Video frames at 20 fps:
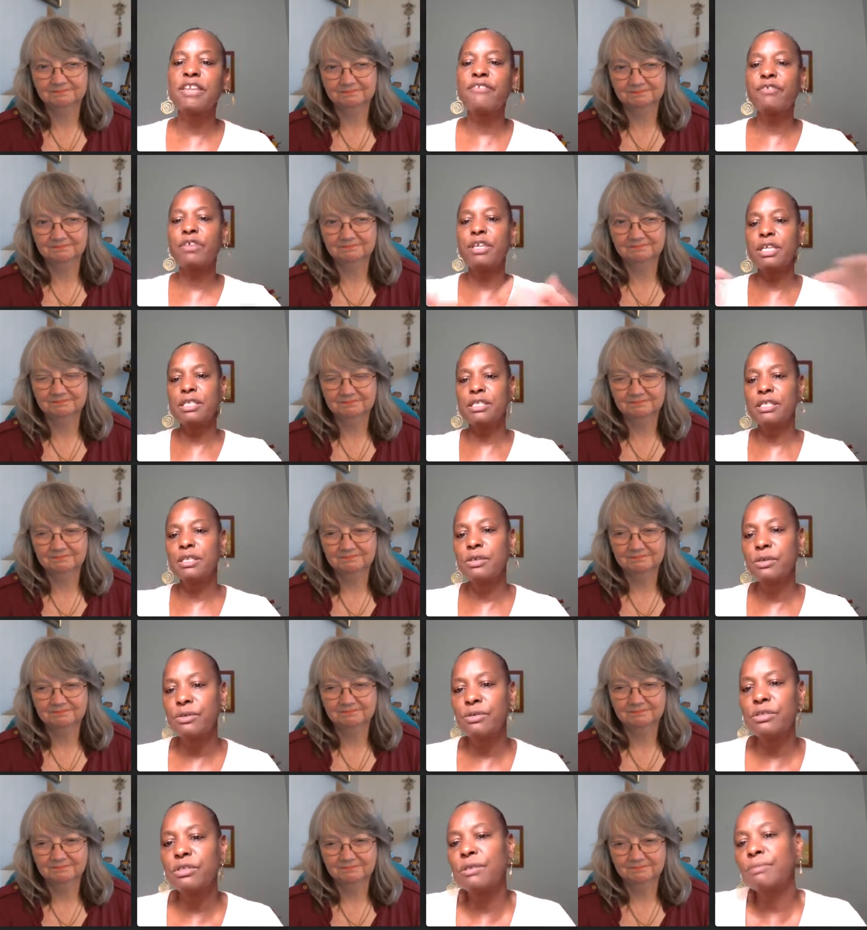Speaker 1: giving it
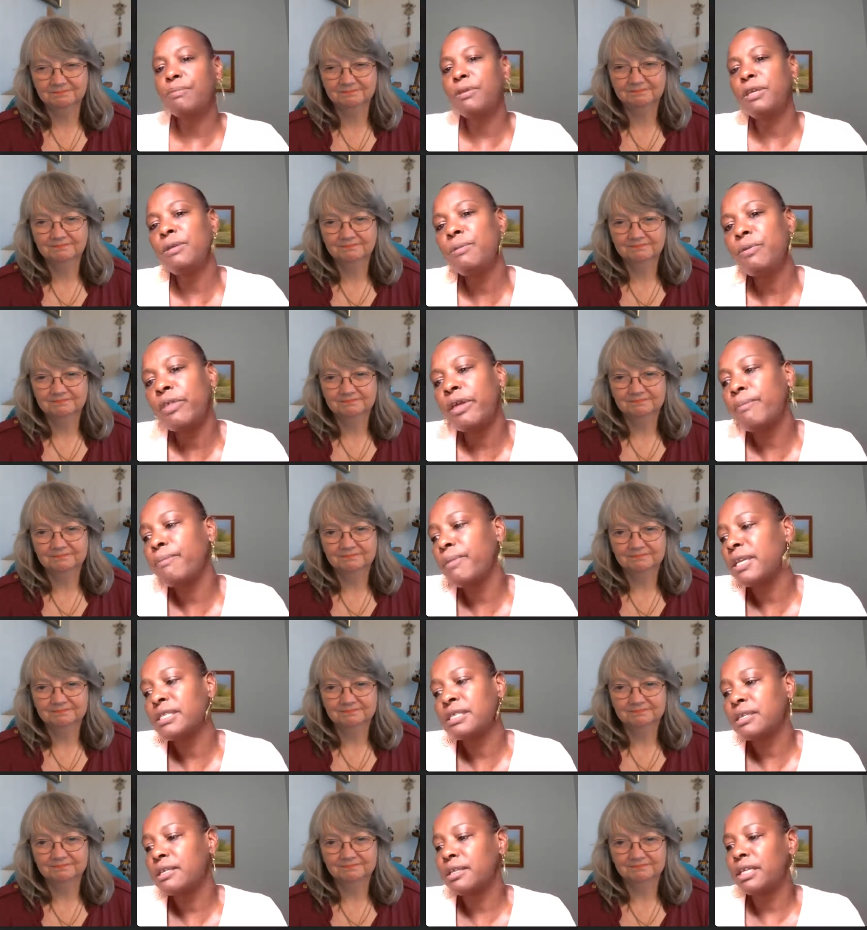to, to people that
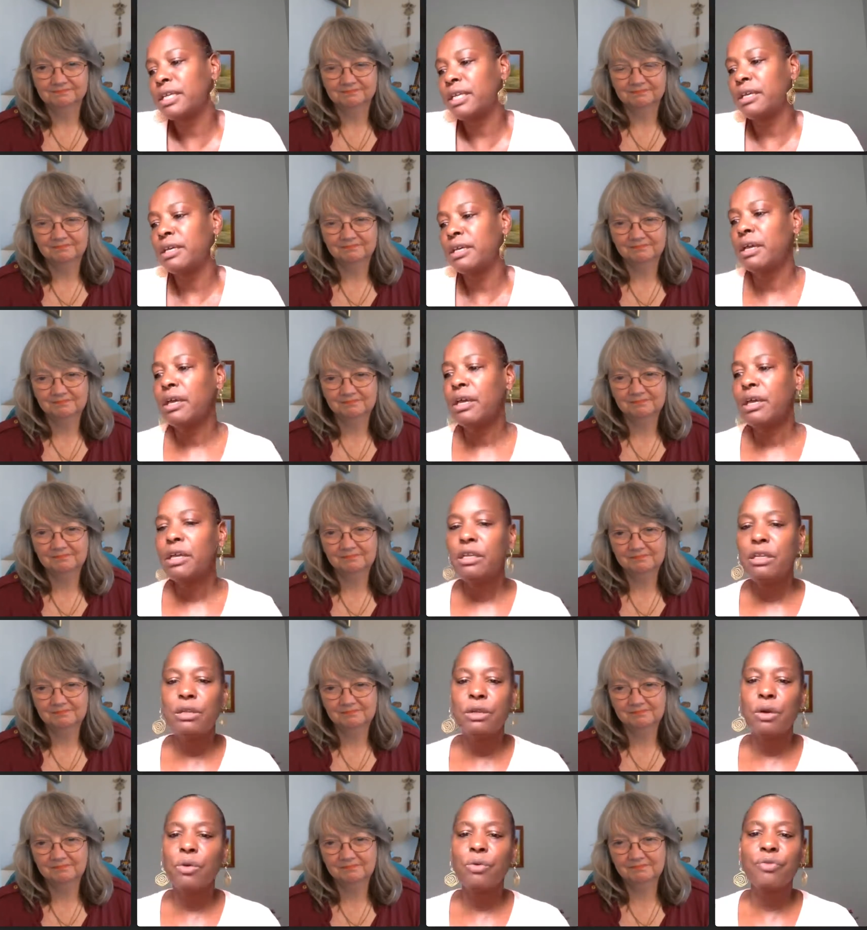basically,
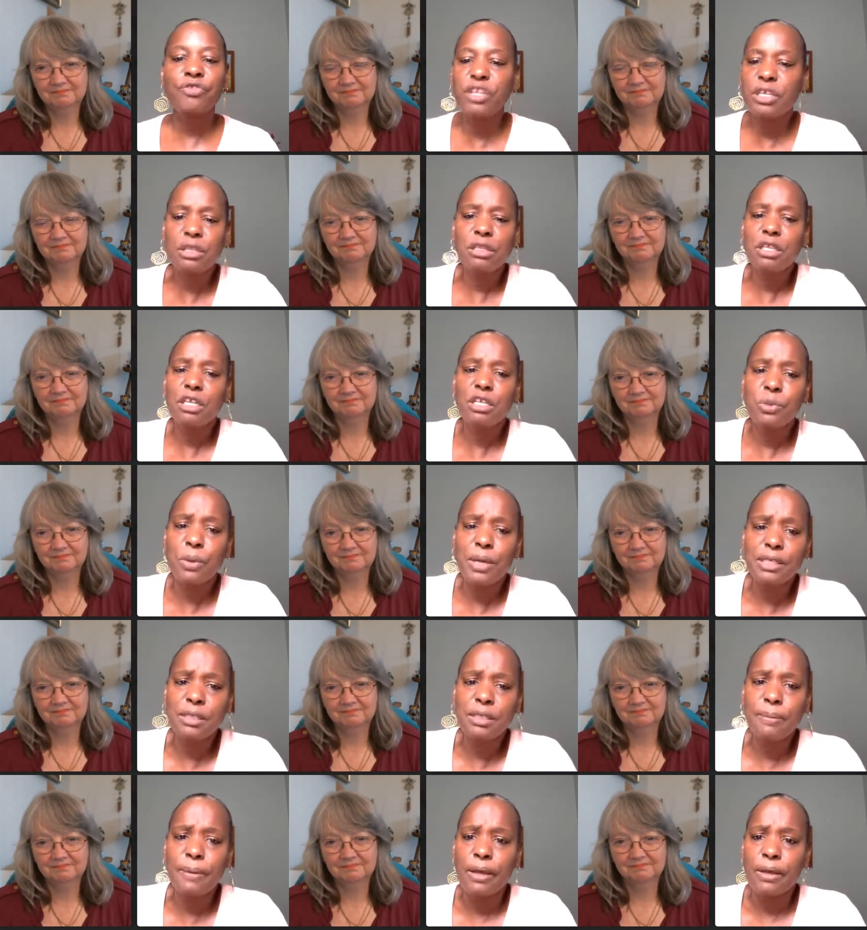you know, didn't think
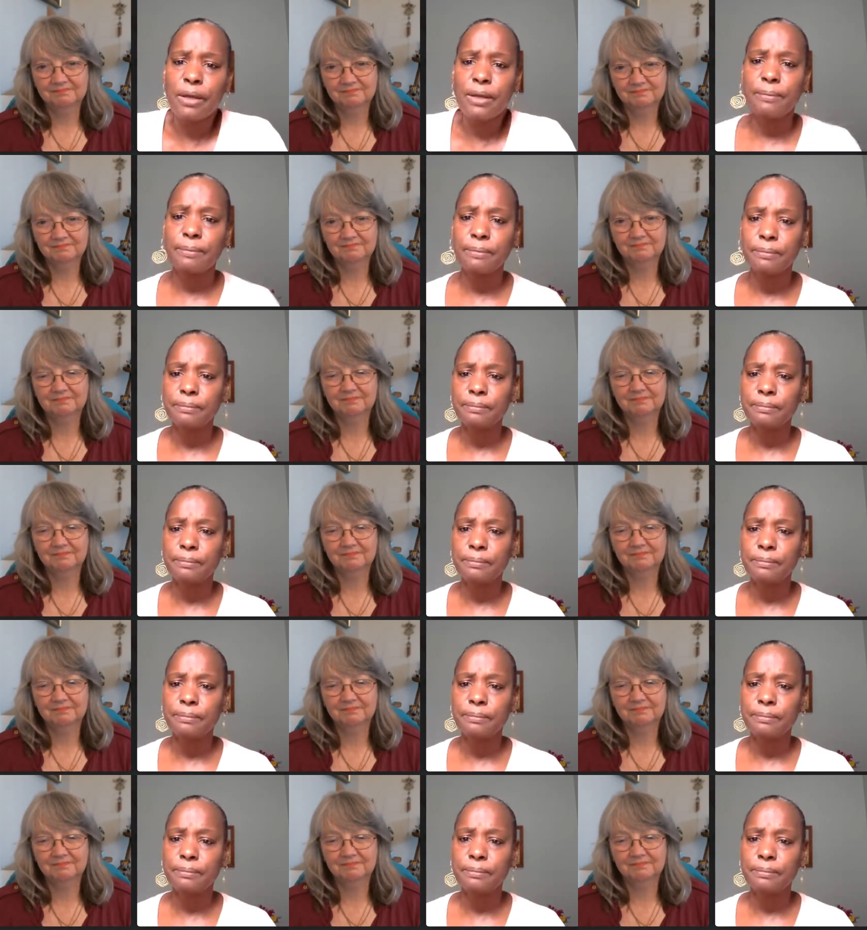twice about it.